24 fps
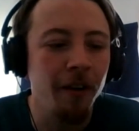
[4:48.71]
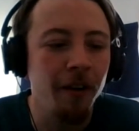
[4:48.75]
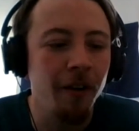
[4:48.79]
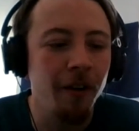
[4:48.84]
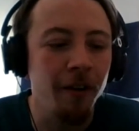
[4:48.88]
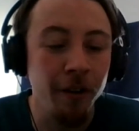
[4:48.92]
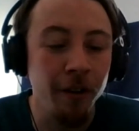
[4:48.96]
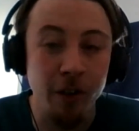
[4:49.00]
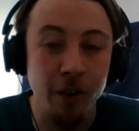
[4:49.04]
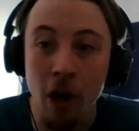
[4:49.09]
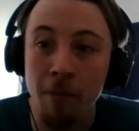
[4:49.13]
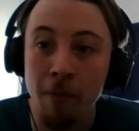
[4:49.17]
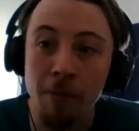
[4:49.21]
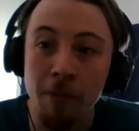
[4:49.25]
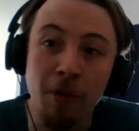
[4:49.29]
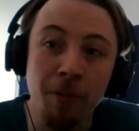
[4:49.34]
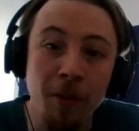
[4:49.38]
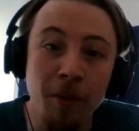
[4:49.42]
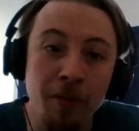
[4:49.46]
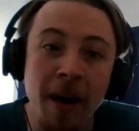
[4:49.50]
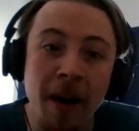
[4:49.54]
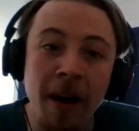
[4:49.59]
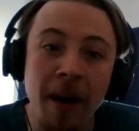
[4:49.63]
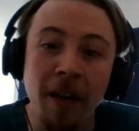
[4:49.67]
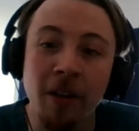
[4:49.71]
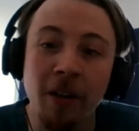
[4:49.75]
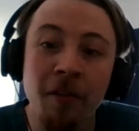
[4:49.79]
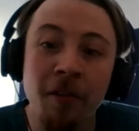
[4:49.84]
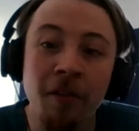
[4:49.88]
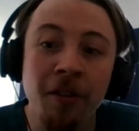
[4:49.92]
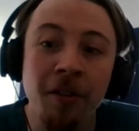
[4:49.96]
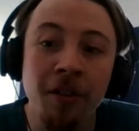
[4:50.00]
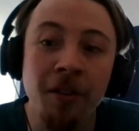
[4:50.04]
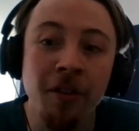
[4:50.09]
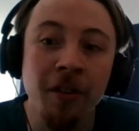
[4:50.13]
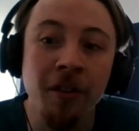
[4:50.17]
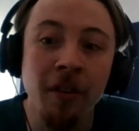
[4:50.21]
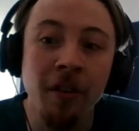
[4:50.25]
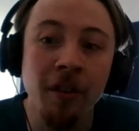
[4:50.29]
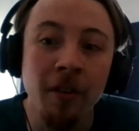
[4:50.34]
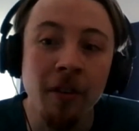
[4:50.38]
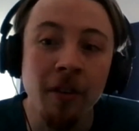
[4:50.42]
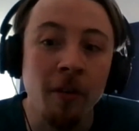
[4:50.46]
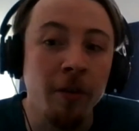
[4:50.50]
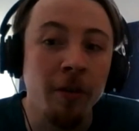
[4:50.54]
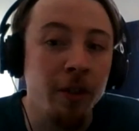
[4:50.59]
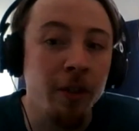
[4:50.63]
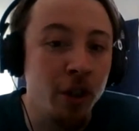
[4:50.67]
the Germans' perspectives,
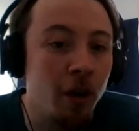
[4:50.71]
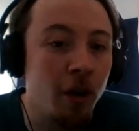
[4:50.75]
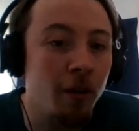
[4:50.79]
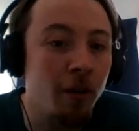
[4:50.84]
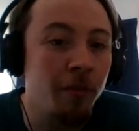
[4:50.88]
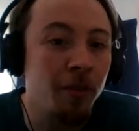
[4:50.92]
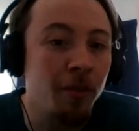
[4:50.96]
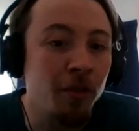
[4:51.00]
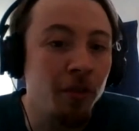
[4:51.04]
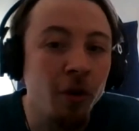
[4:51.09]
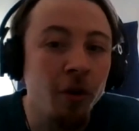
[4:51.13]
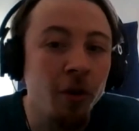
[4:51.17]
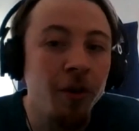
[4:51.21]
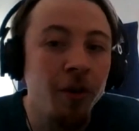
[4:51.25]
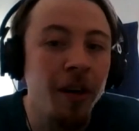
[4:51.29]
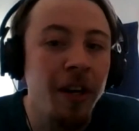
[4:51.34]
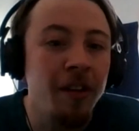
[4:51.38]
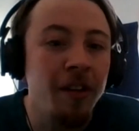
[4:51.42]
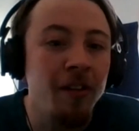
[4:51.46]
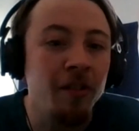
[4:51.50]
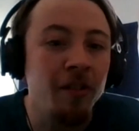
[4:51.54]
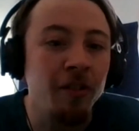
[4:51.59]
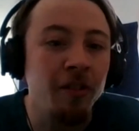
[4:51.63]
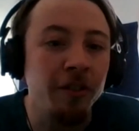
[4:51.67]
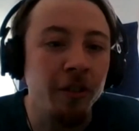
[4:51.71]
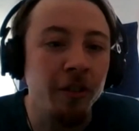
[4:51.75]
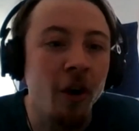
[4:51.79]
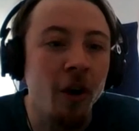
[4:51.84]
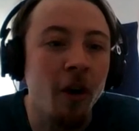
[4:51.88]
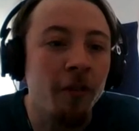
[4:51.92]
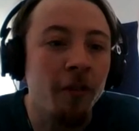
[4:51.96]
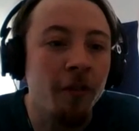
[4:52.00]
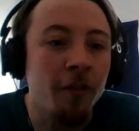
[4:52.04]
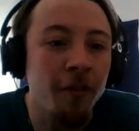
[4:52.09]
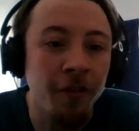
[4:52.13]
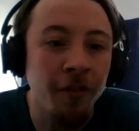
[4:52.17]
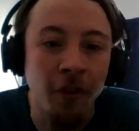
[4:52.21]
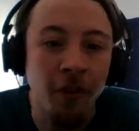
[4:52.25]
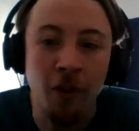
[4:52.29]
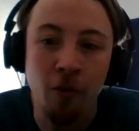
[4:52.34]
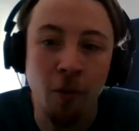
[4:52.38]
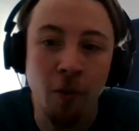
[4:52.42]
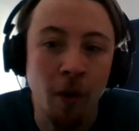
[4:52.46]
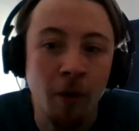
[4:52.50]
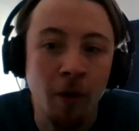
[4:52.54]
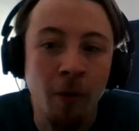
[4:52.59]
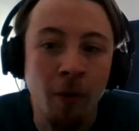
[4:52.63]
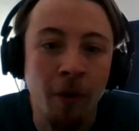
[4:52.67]
the German stories of the First
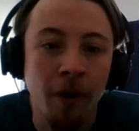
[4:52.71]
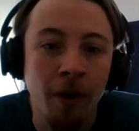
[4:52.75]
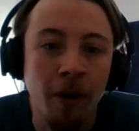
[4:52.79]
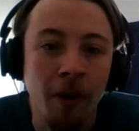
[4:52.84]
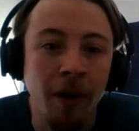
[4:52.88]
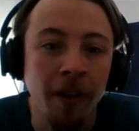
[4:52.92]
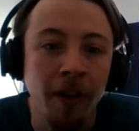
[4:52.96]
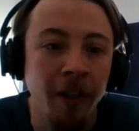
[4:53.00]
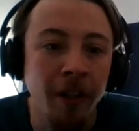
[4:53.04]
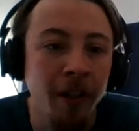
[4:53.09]
World War.